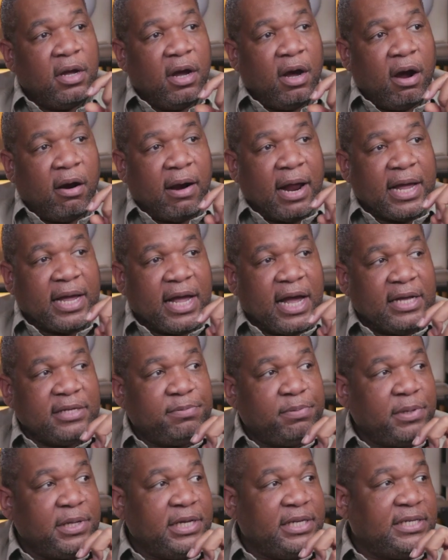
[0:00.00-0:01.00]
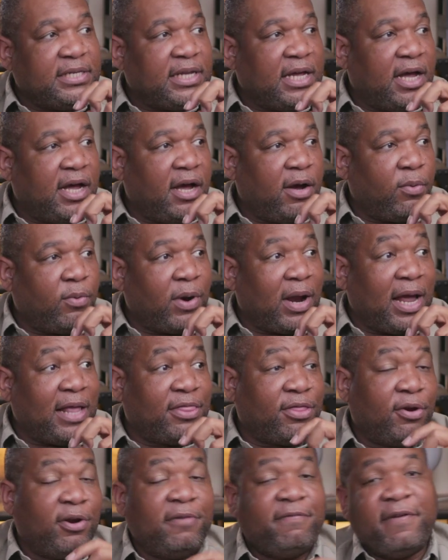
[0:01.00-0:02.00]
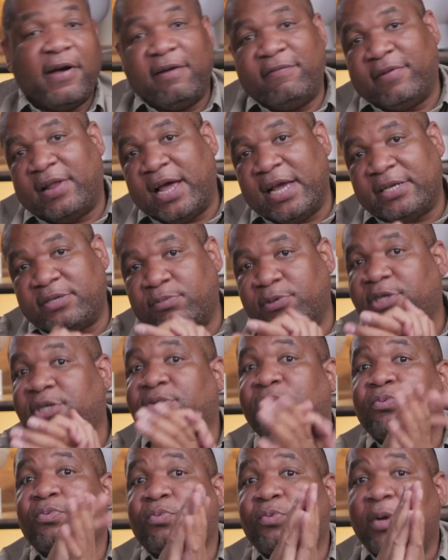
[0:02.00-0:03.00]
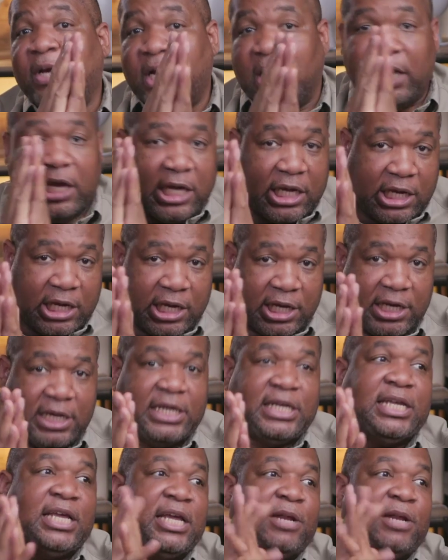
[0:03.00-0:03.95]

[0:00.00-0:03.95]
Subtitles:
All right, guys, please, we're at 35 likes, which is really good.